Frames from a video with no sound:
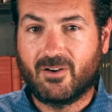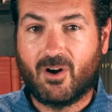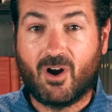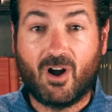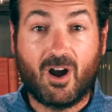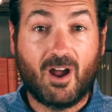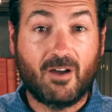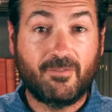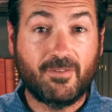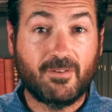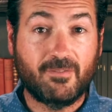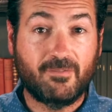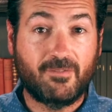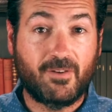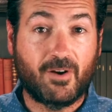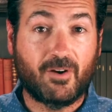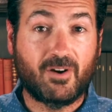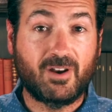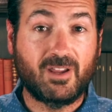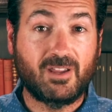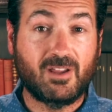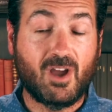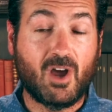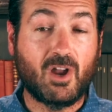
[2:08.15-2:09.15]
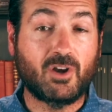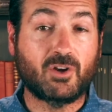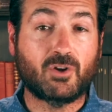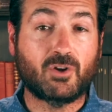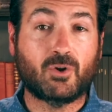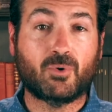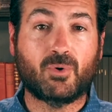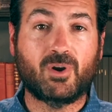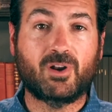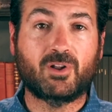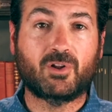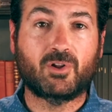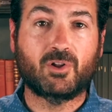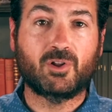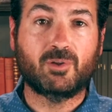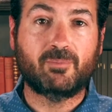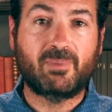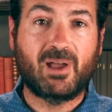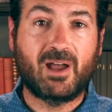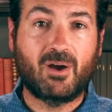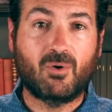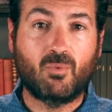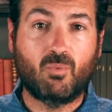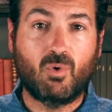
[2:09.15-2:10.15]
are often very uncritical
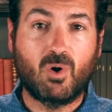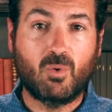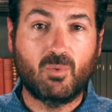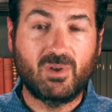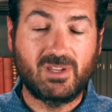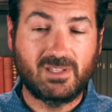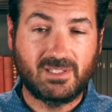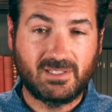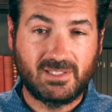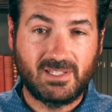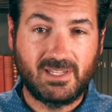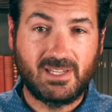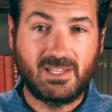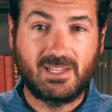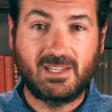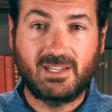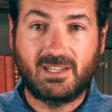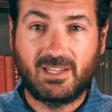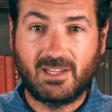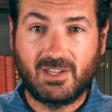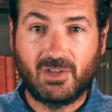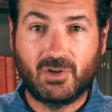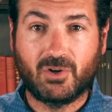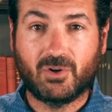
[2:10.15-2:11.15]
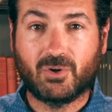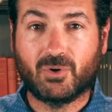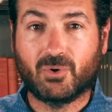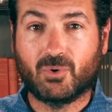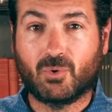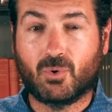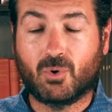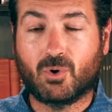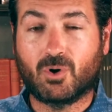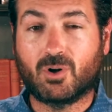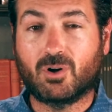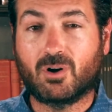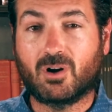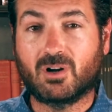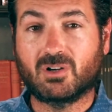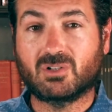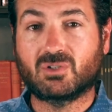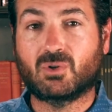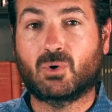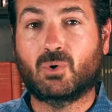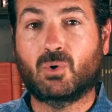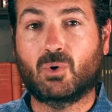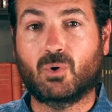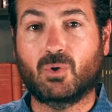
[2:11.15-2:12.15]
about what we see, hear, or are
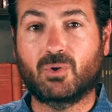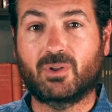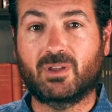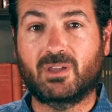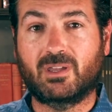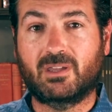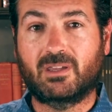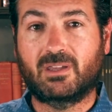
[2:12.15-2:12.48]
told.